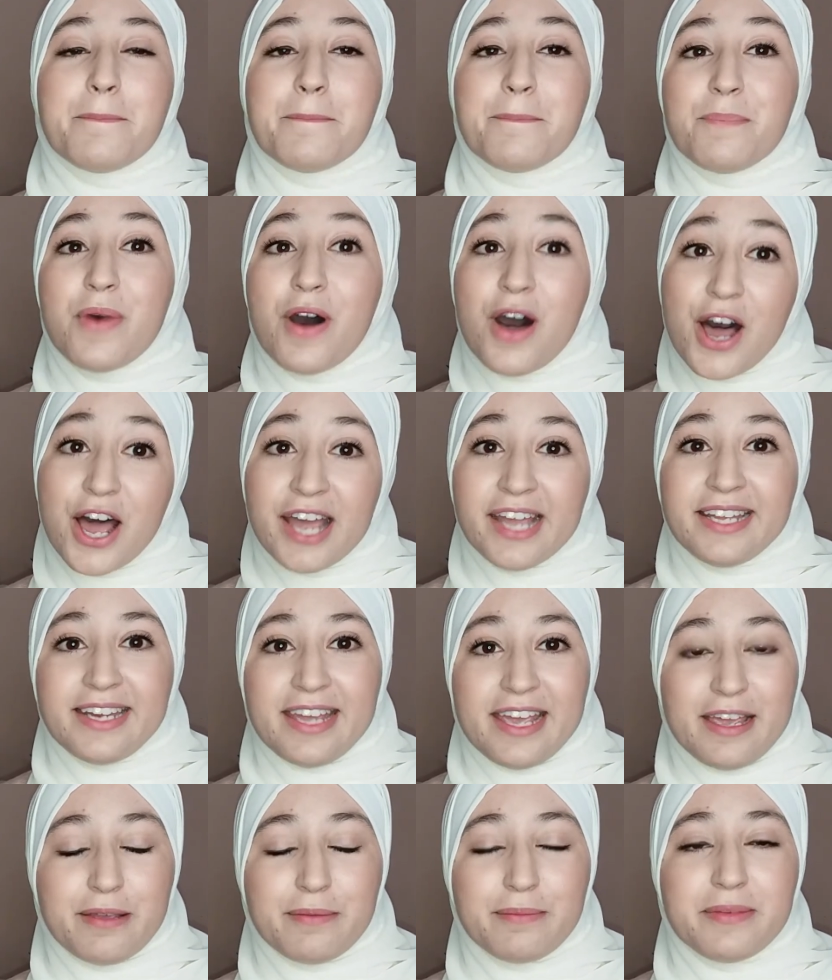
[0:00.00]
My
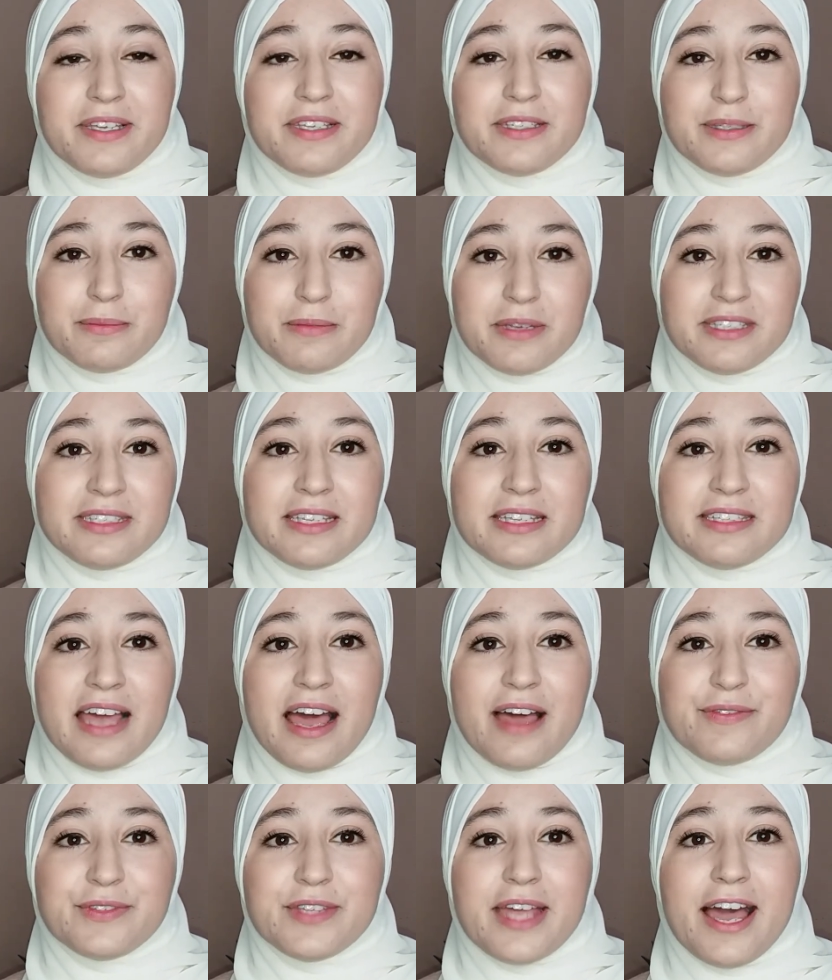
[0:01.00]
name is Mrs.
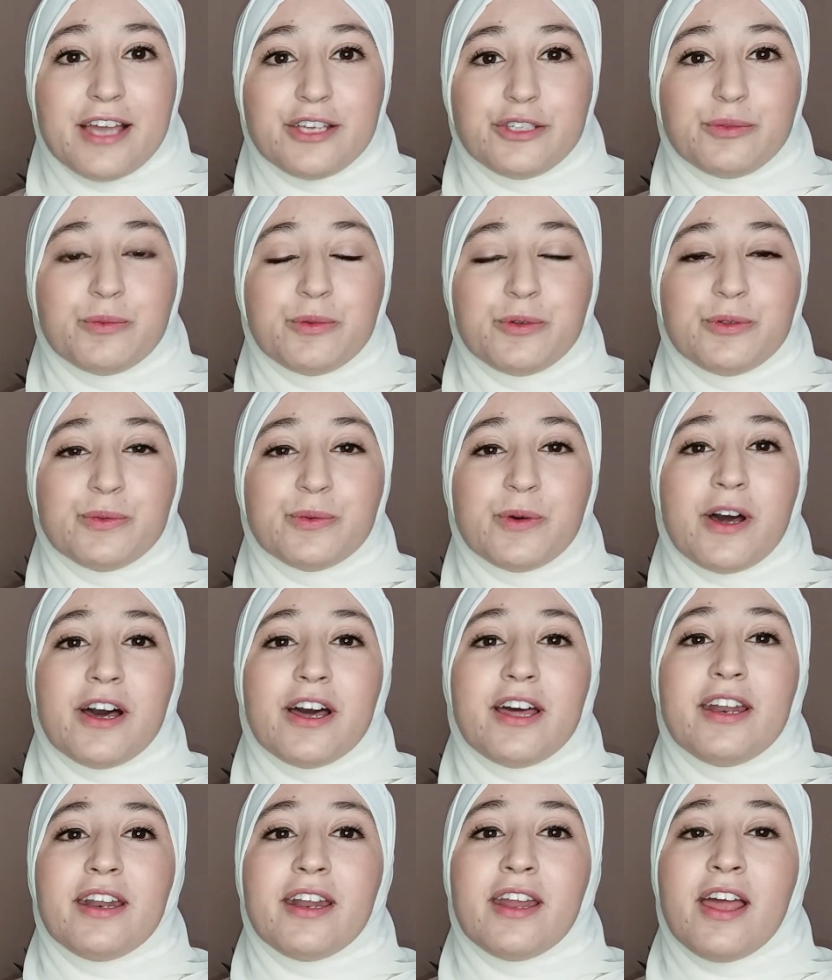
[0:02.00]
Hafsa
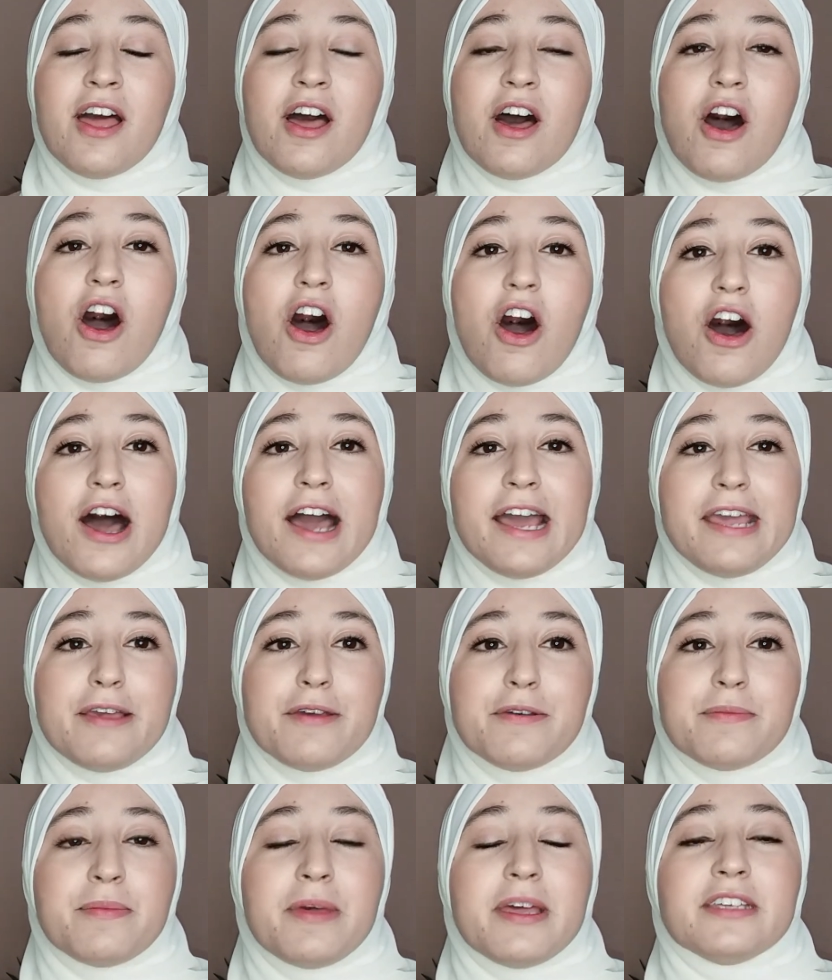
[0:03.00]
Hajbunwar. I
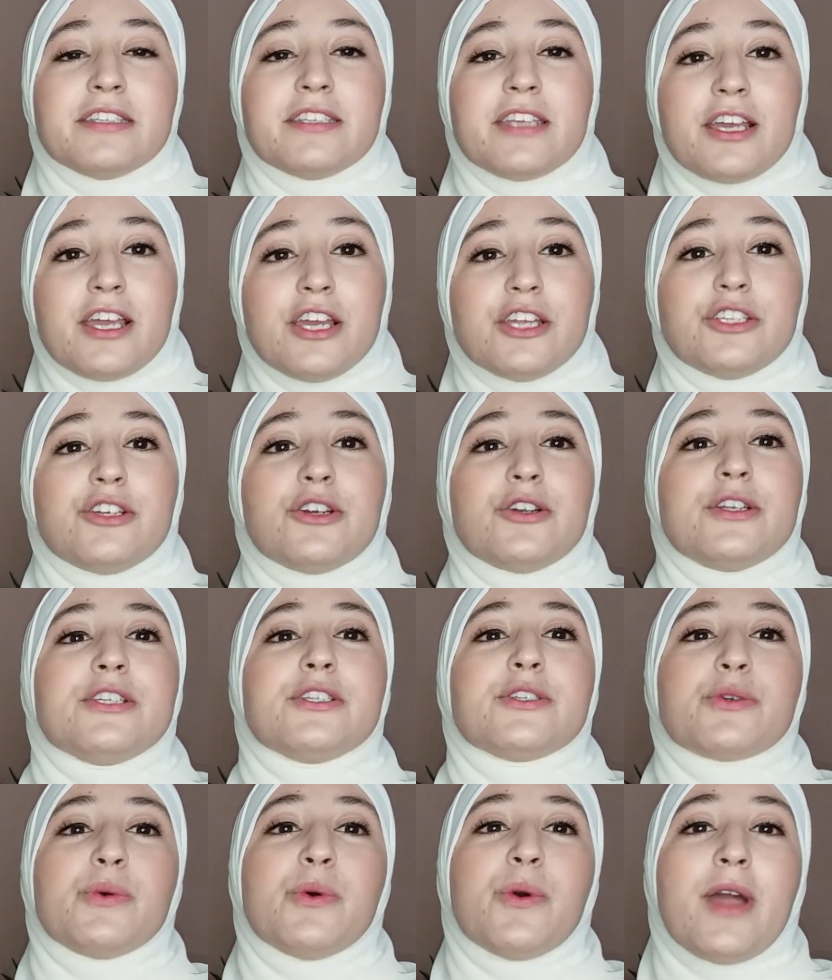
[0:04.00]
am a secondary
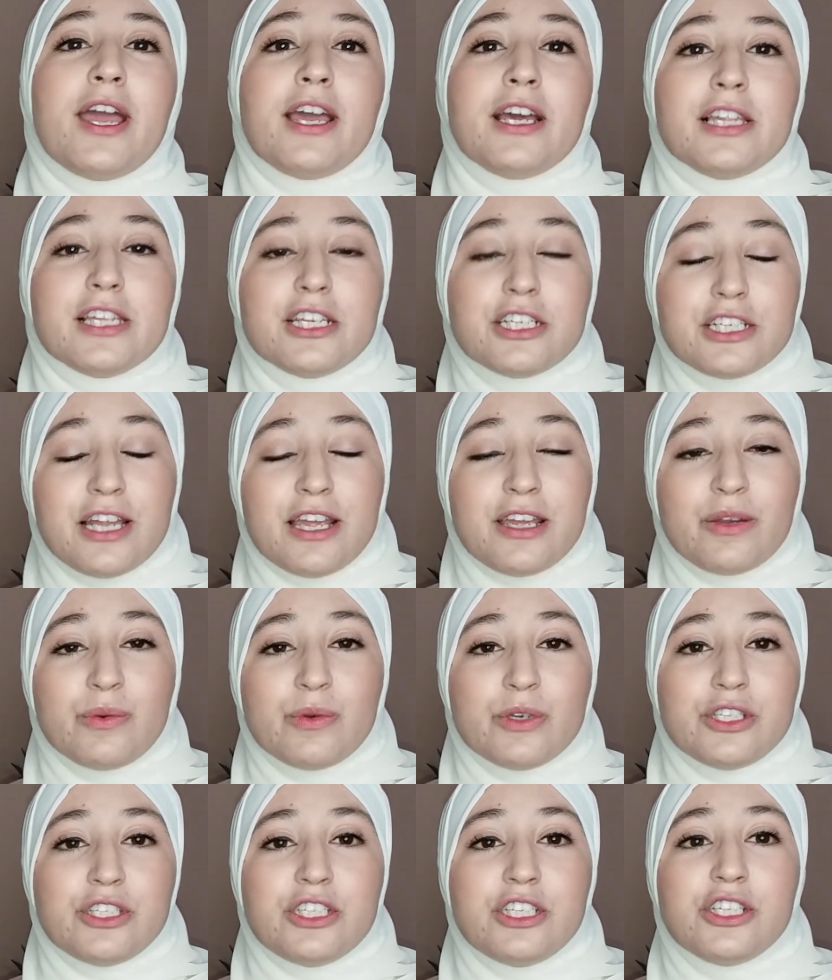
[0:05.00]
school English
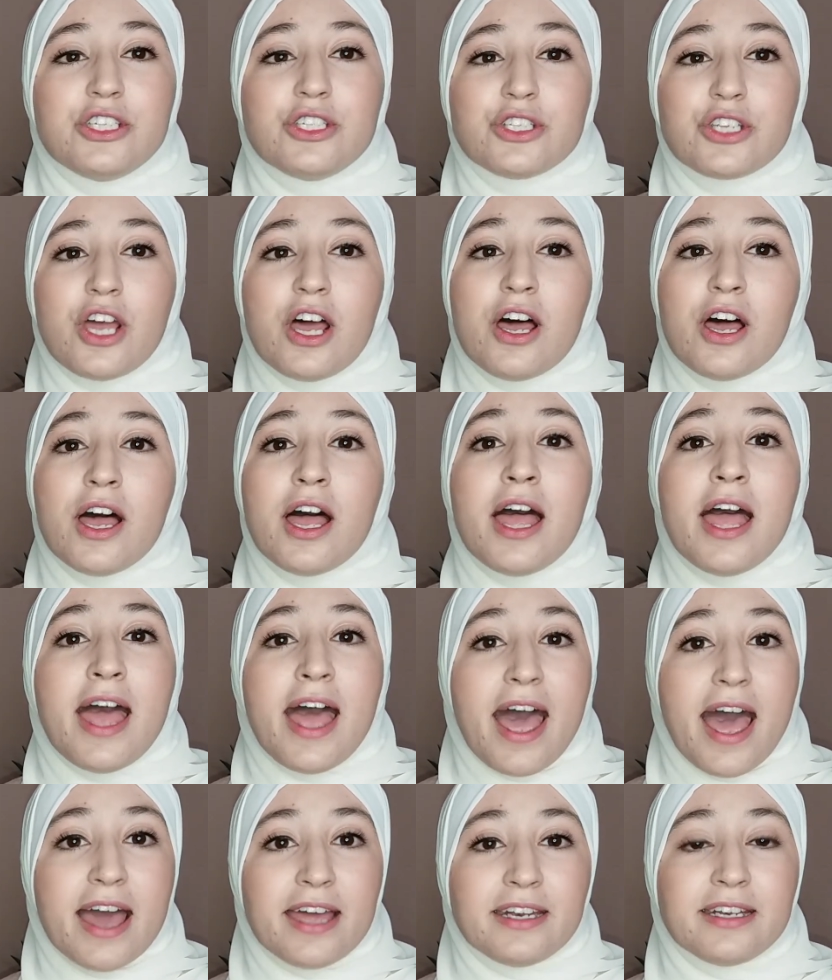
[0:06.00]
language teacher
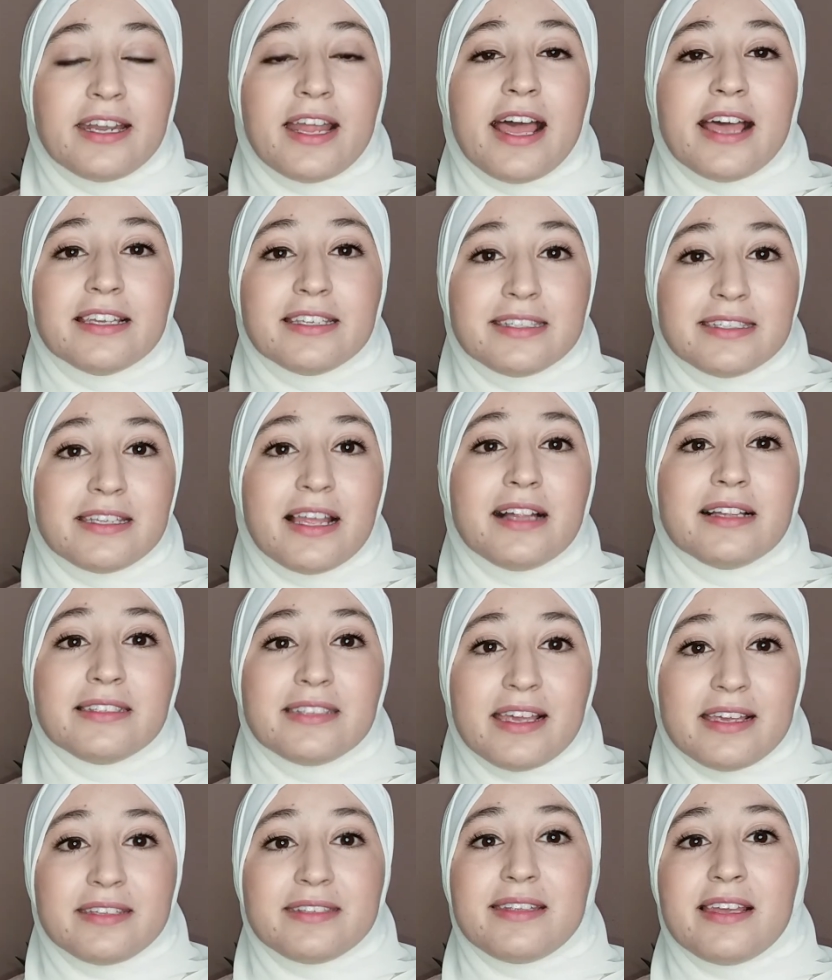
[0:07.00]
and a
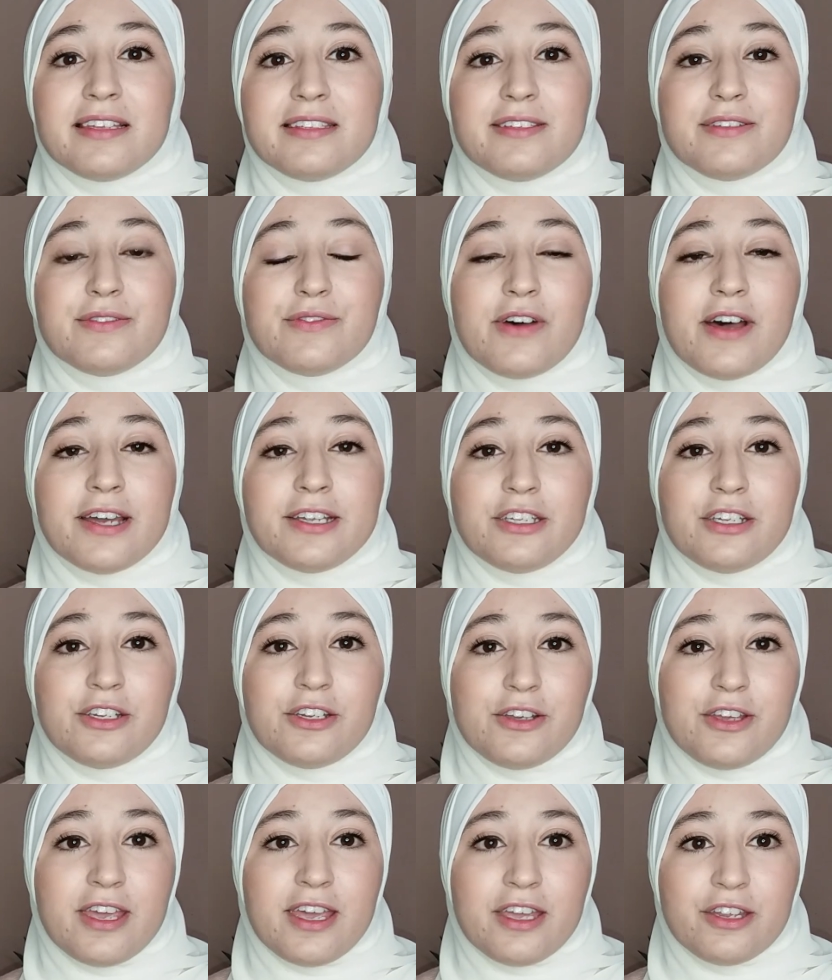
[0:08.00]
CELTA certified
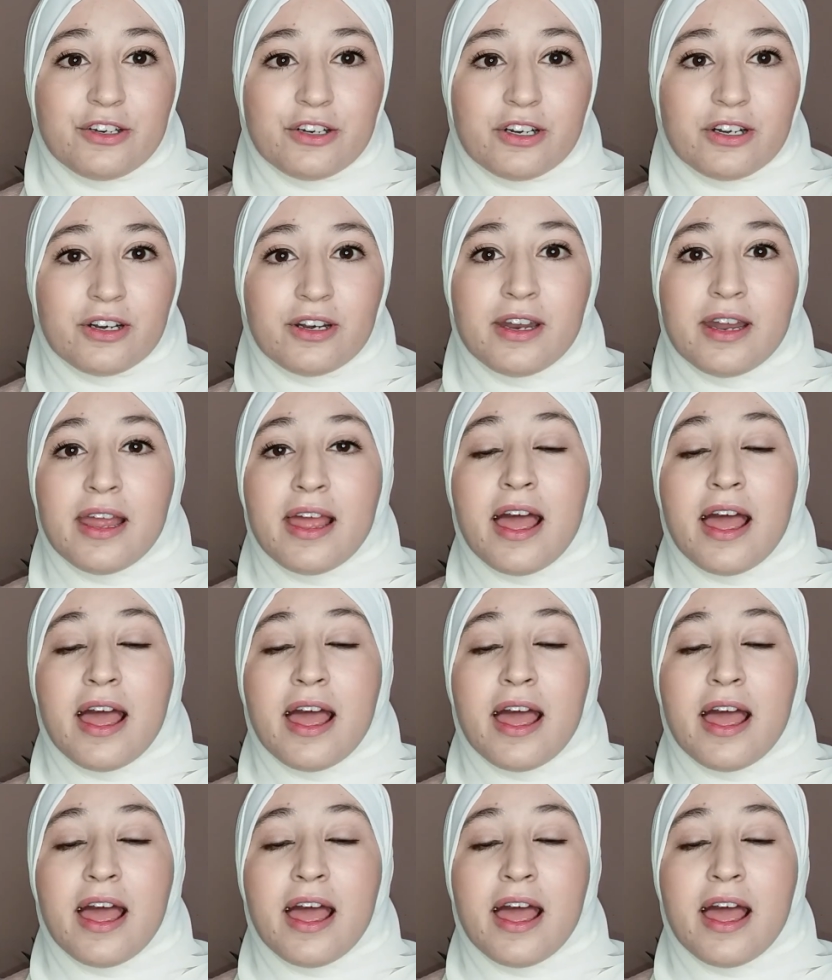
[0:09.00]
educator.